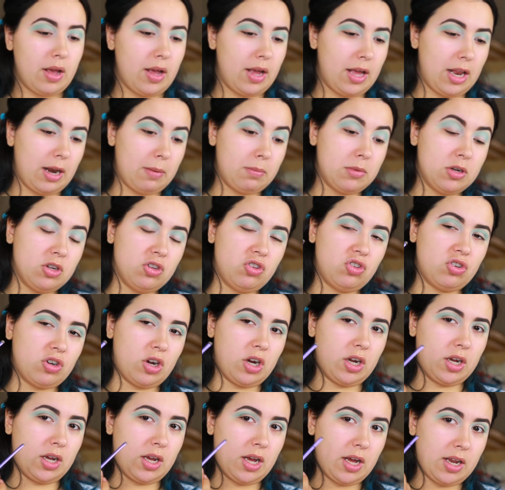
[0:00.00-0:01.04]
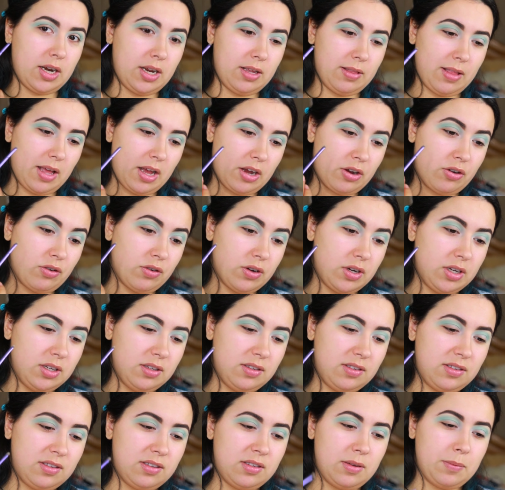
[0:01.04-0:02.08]
and I'm going to start cutting that
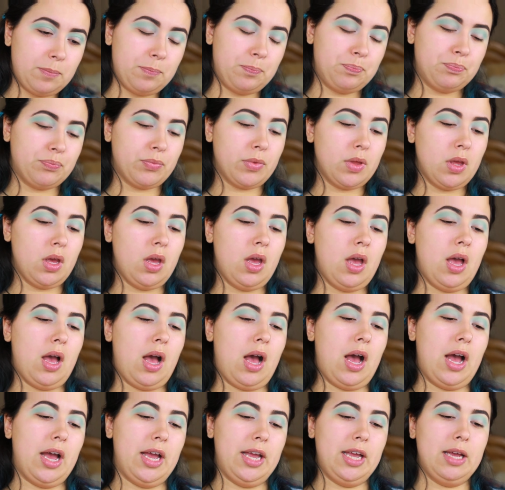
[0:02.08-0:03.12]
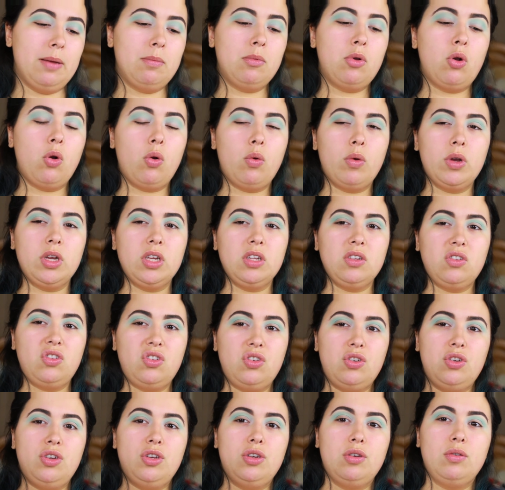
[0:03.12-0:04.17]
crease. I am going
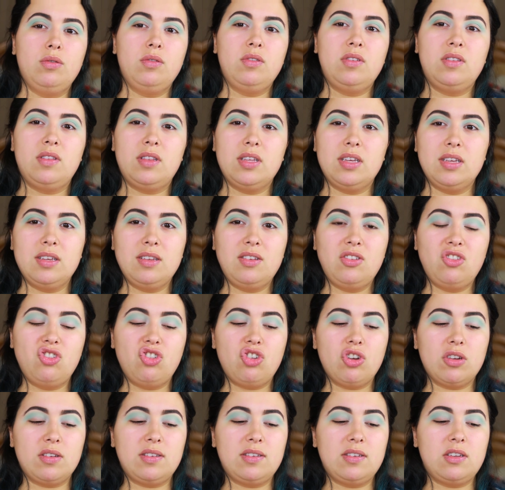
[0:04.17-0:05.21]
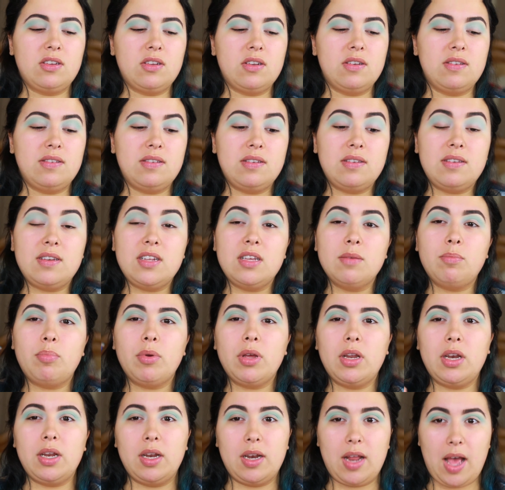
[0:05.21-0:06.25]
to use this just to
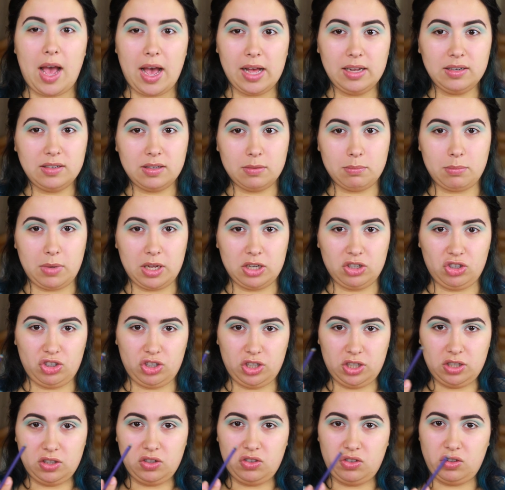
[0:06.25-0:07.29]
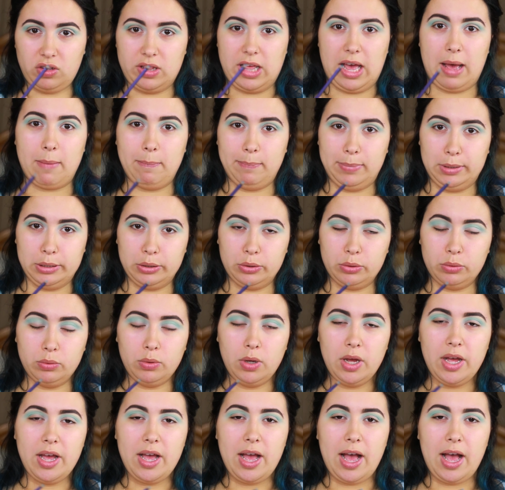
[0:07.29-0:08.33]
deepen and add dimension to that blue.